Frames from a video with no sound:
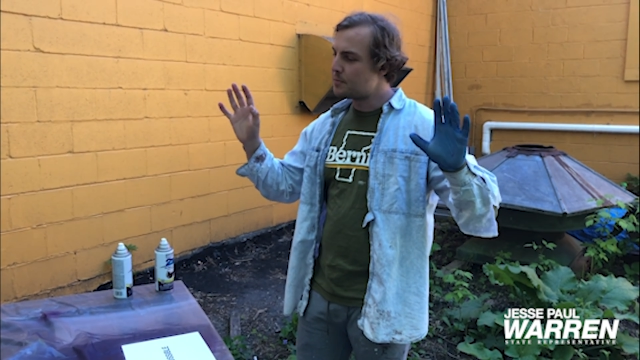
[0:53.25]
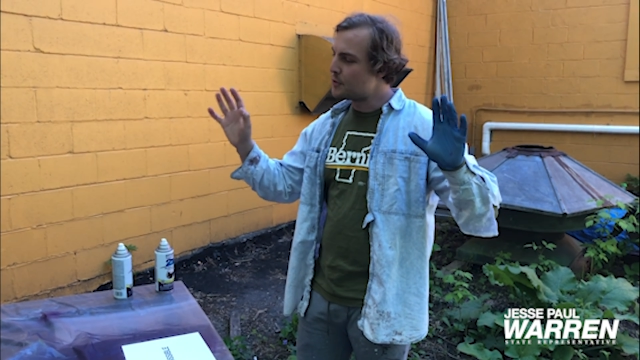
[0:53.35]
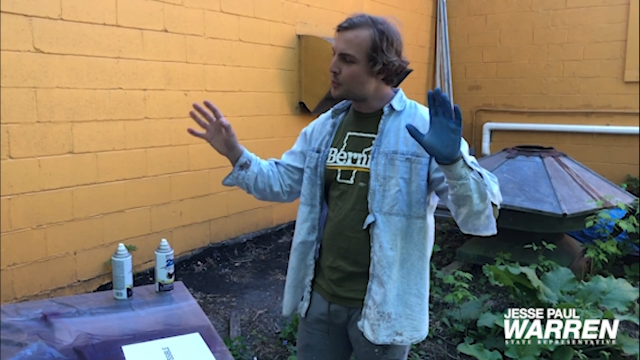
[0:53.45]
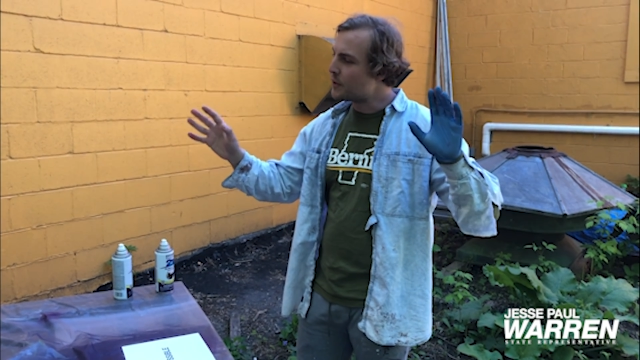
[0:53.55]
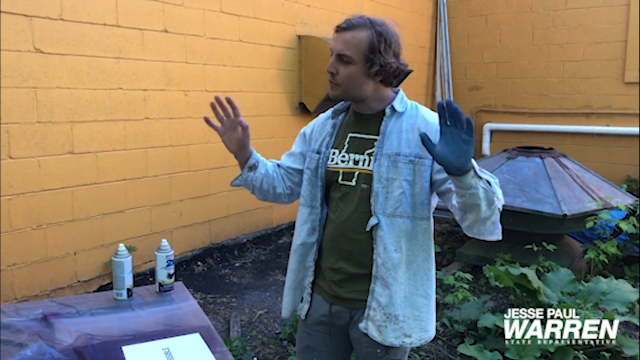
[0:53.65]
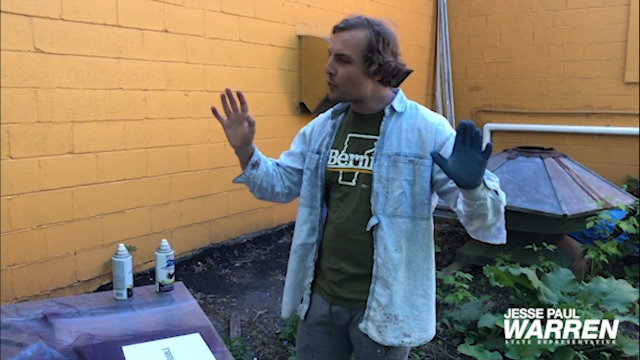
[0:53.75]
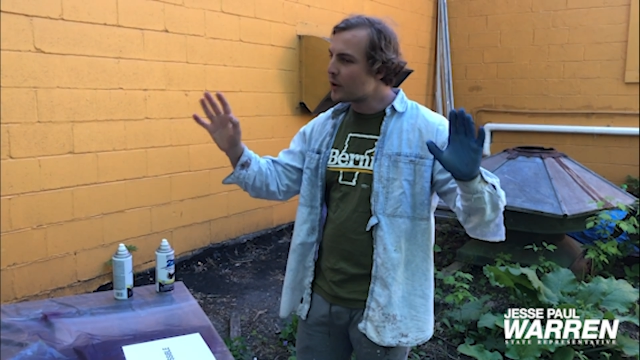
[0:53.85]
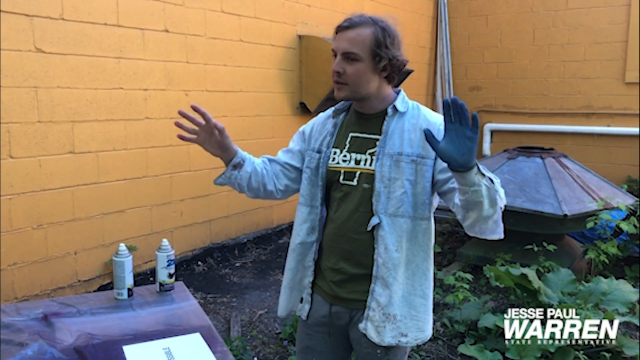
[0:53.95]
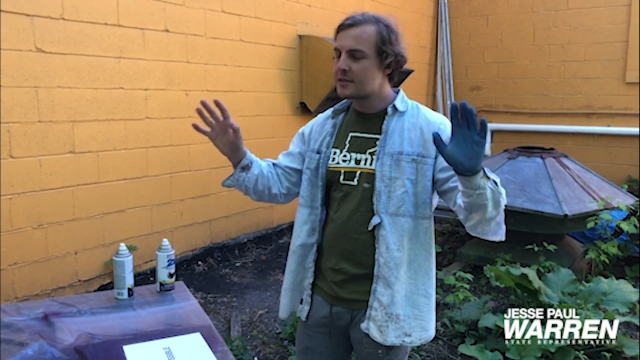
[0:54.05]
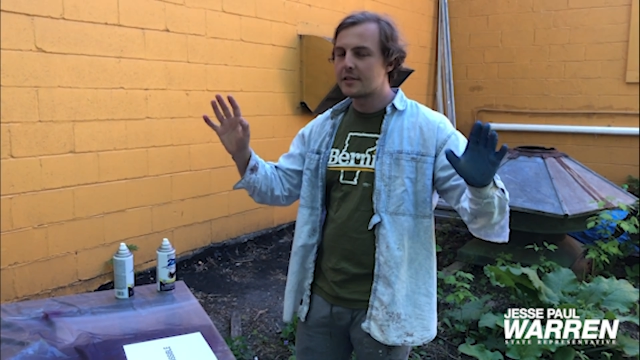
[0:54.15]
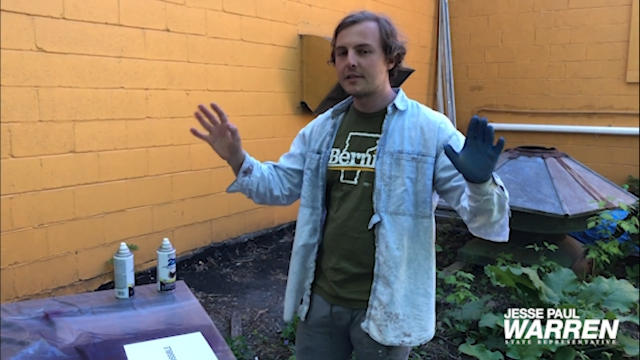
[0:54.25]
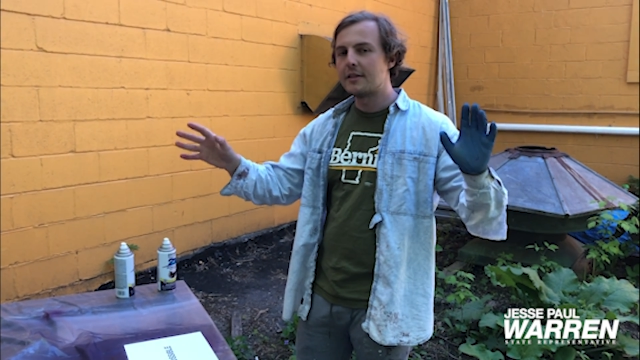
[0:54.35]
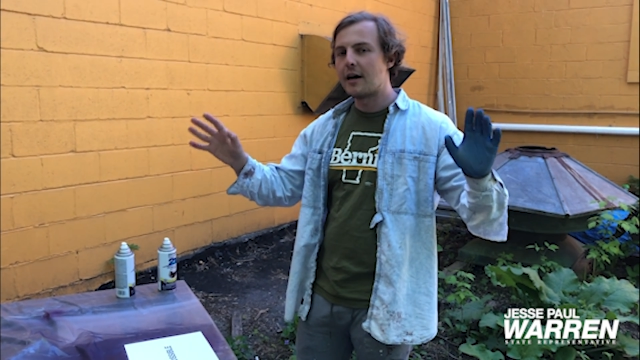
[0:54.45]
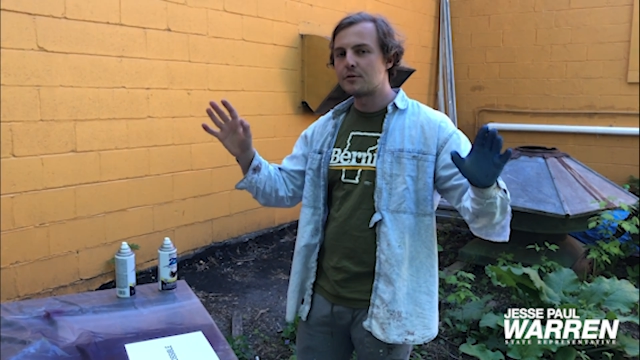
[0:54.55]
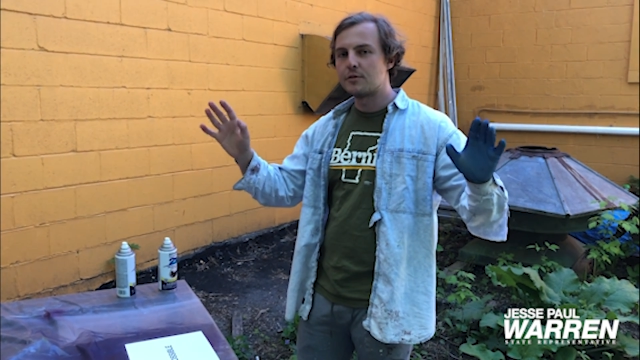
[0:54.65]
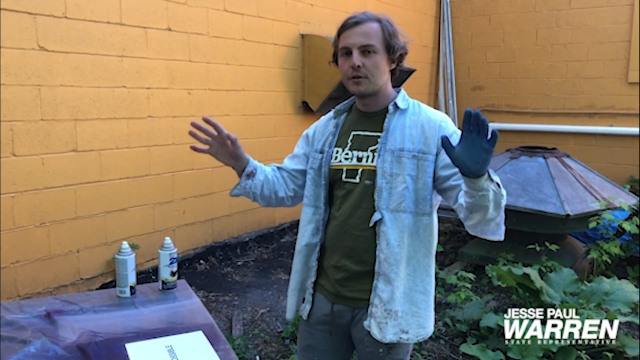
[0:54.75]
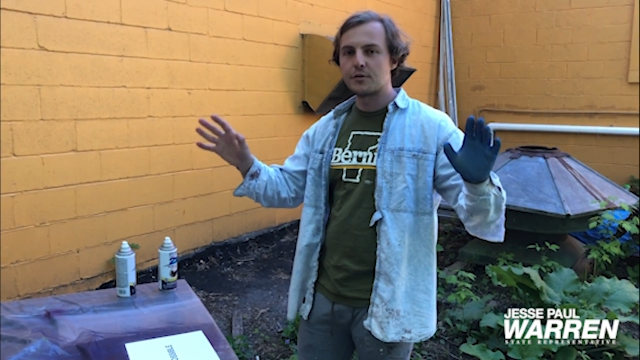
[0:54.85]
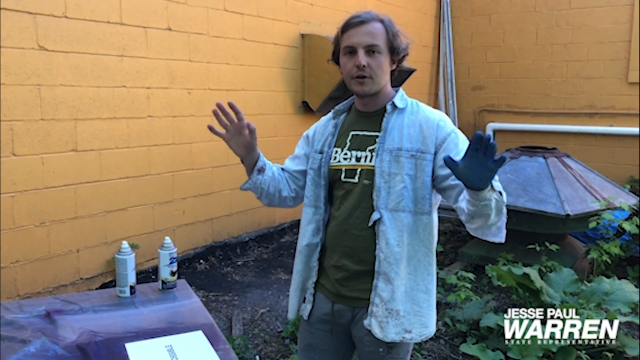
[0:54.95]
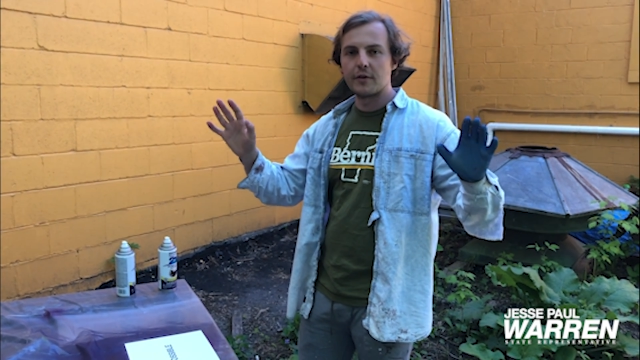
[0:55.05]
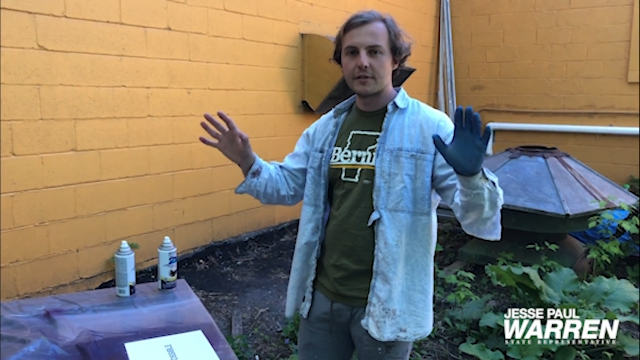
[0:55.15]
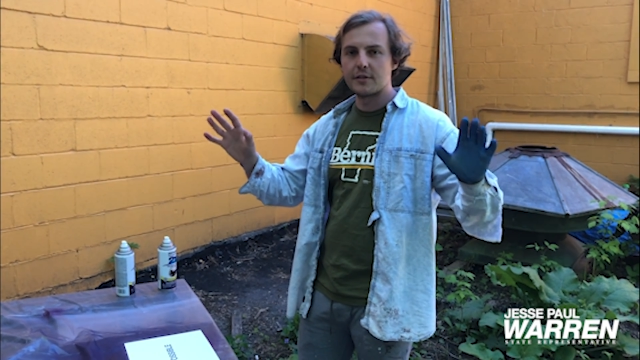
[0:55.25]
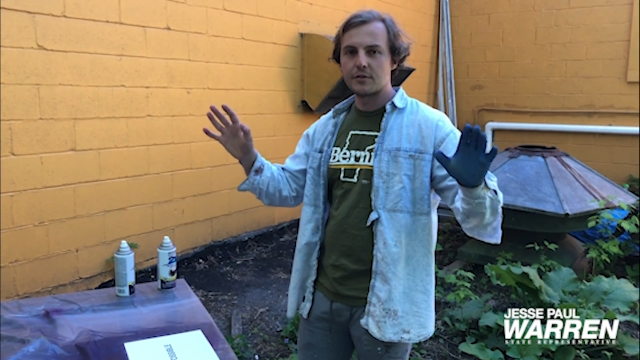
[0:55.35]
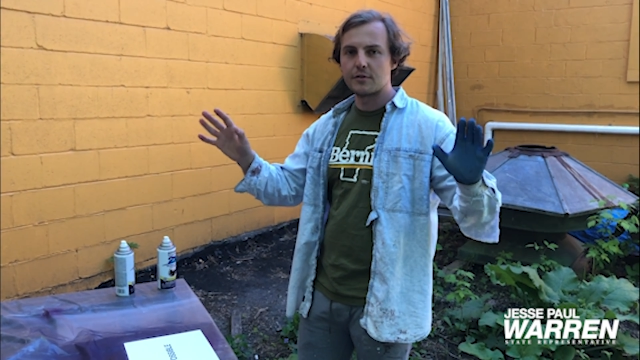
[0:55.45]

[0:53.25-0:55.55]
between 40 and 60,000 years ago. That's